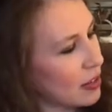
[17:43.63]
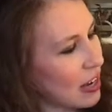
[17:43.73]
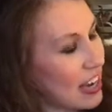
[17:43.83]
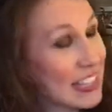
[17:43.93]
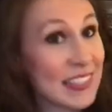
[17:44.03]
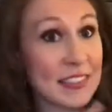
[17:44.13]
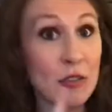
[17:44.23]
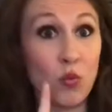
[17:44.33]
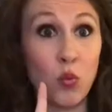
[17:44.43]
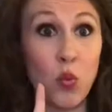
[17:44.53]
I see
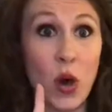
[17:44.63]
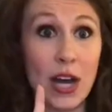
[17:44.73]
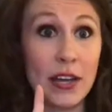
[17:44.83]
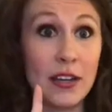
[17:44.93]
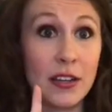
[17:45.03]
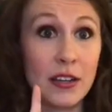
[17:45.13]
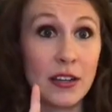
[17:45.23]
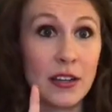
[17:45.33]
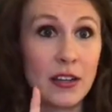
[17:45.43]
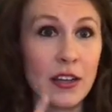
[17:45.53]
1.
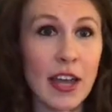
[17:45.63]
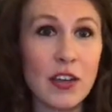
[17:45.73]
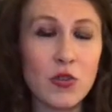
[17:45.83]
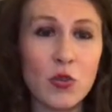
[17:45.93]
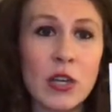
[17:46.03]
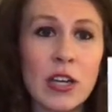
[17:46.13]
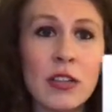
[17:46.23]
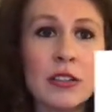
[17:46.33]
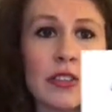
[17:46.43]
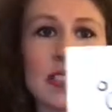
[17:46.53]
And what
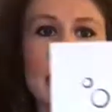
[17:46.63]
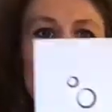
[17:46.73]
color is this